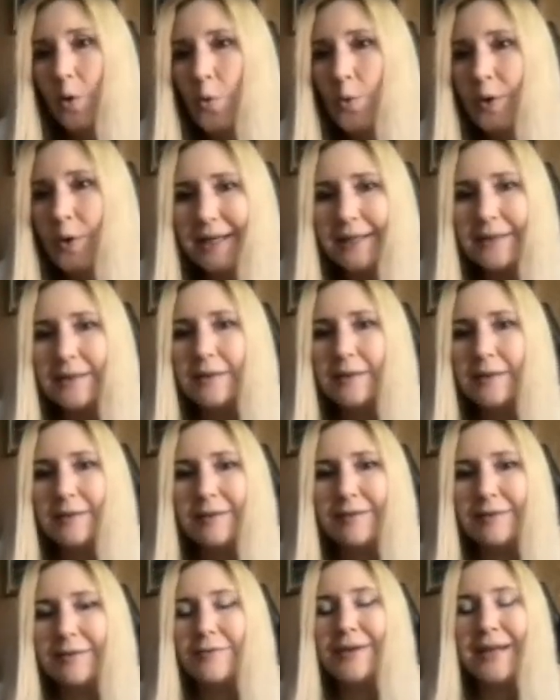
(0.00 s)
we can
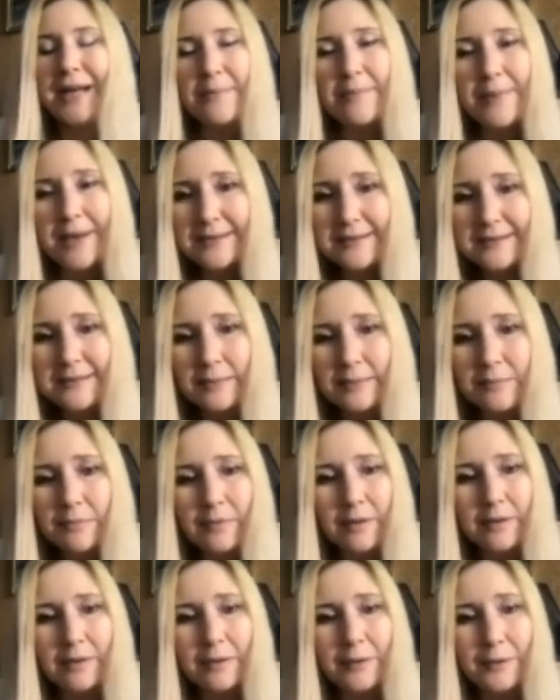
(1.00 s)
recommend
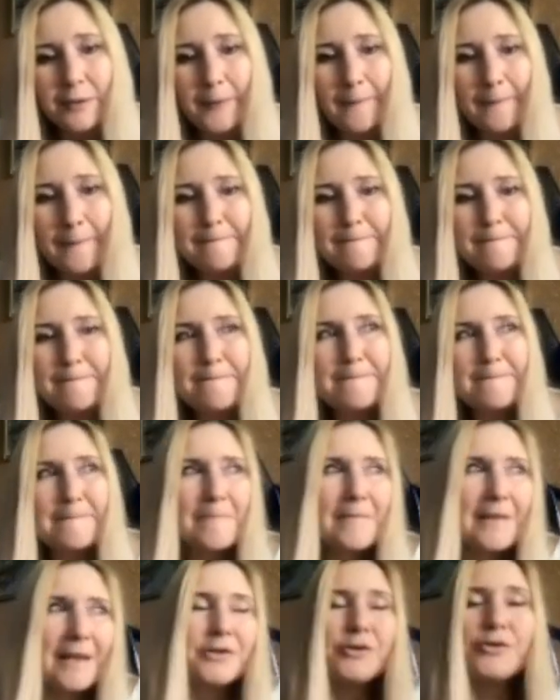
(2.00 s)
them
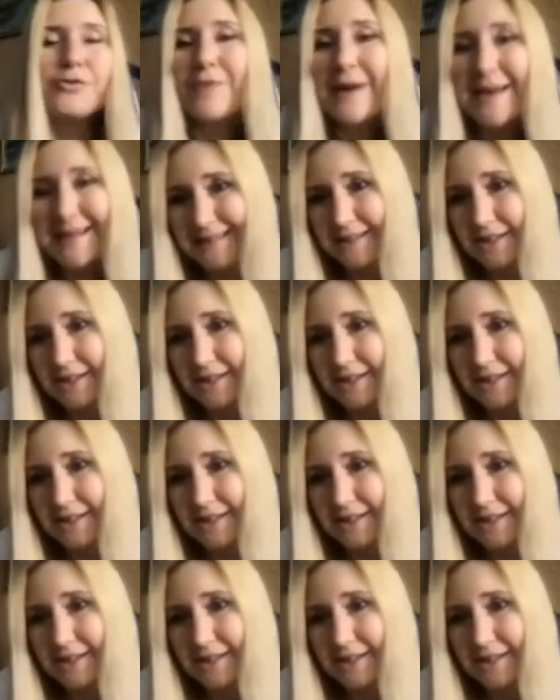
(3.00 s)
it's